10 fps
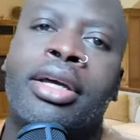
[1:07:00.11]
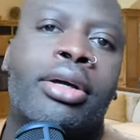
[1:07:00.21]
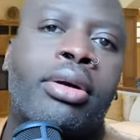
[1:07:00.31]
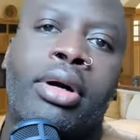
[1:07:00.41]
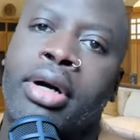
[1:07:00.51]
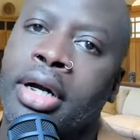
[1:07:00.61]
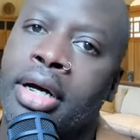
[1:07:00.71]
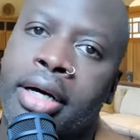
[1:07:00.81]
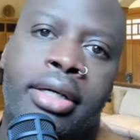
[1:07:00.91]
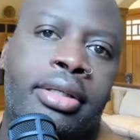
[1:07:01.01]

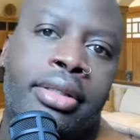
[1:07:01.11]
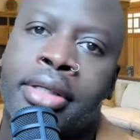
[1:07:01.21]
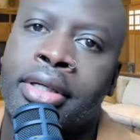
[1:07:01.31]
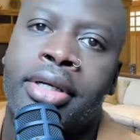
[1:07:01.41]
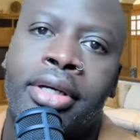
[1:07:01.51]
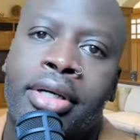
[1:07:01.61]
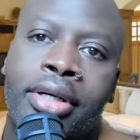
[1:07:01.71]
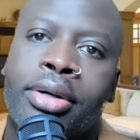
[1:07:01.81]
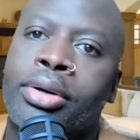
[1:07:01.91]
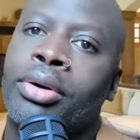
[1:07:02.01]
Girl,
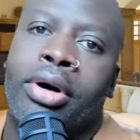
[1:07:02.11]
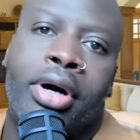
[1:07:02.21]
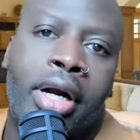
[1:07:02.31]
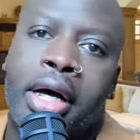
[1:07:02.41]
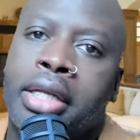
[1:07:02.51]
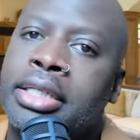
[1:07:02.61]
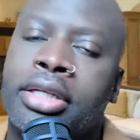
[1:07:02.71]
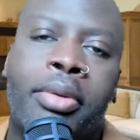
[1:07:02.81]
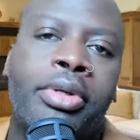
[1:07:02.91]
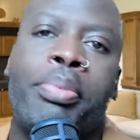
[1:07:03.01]
girl, the,
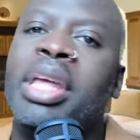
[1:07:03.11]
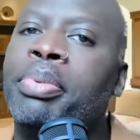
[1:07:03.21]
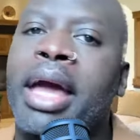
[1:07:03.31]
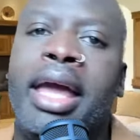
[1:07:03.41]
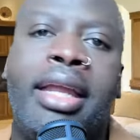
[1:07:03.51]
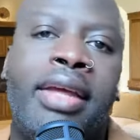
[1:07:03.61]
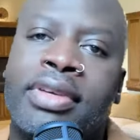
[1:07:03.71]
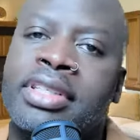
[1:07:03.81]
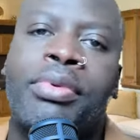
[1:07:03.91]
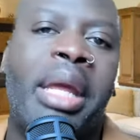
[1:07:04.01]
the, the people ain't even
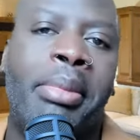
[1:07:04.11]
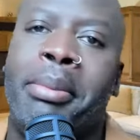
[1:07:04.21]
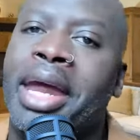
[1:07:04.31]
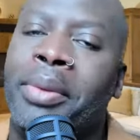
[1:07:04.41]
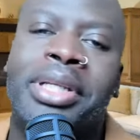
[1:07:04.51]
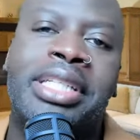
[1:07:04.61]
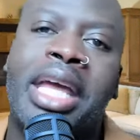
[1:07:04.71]
screaming Mary J.